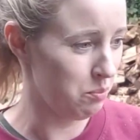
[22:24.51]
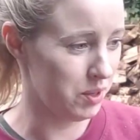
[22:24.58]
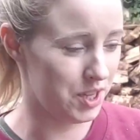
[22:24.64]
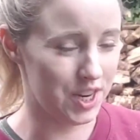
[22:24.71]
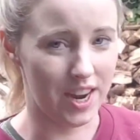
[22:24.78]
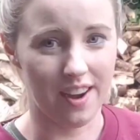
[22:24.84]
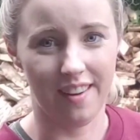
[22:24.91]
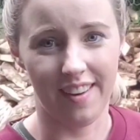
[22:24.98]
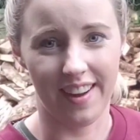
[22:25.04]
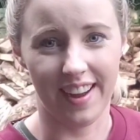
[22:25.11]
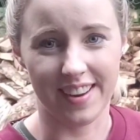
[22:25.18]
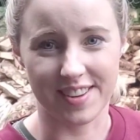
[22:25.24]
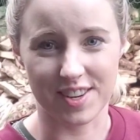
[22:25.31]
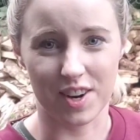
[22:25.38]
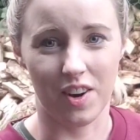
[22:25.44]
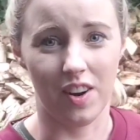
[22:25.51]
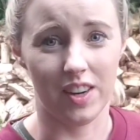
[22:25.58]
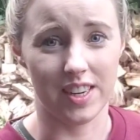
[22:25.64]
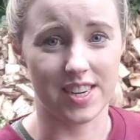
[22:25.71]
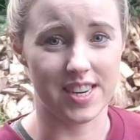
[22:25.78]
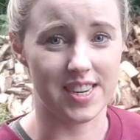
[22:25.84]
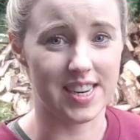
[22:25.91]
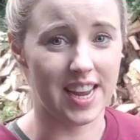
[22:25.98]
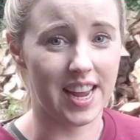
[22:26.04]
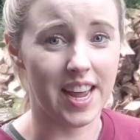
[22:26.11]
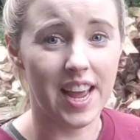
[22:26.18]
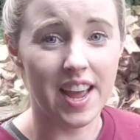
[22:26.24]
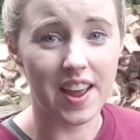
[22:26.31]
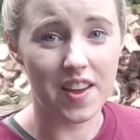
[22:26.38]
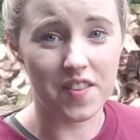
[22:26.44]
But yeah, I had to call it a
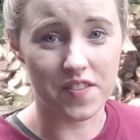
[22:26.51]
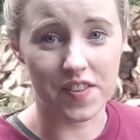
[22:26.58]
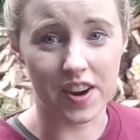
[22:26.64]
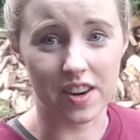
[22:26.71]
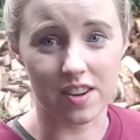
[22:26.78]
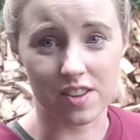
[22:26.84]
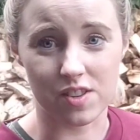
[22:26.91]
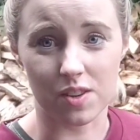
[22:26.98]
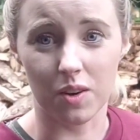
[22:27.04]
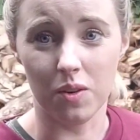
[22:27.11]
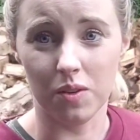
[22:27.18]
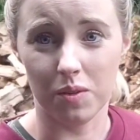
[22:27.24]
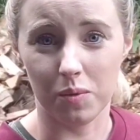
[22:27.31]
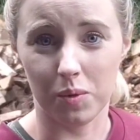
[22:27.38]
day. In fairness though,